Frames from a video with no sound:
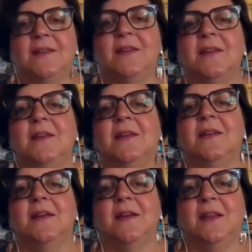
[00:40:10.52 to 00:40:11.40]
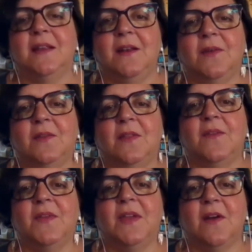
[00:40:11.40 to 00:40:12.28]
and
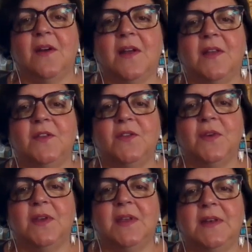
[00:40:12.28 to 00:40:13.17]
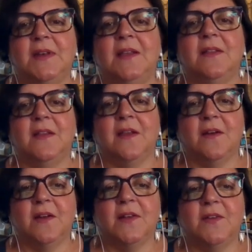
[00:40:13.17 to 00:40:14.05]
loving our country and healing
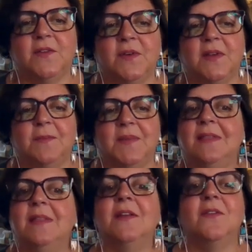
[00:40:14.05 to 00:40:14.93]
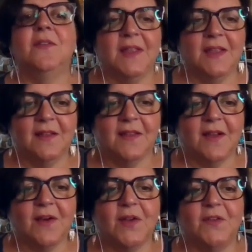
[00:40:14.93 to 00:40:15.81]
our country, and literally
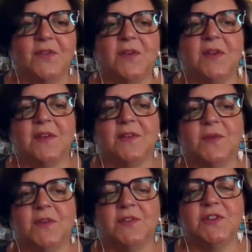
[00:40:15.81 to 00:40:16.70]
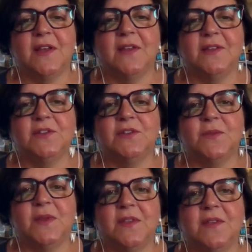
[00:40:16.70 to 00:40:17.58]
healing our country because we're
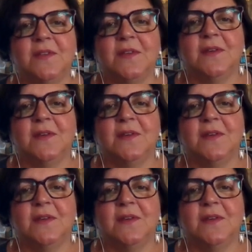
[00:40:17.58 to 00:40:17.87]
challenged with